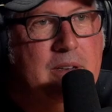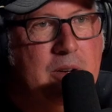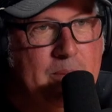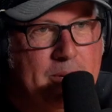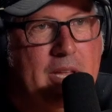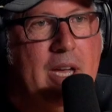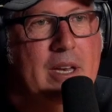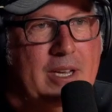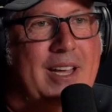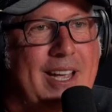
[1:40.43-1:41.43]
Copy
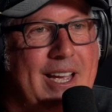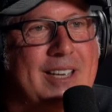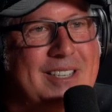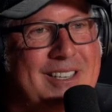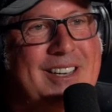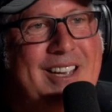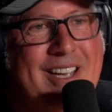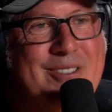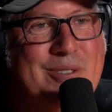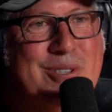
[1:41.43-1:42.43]
that. Yeah, it has. It
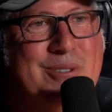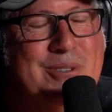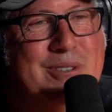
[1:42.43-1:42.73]
has for sure.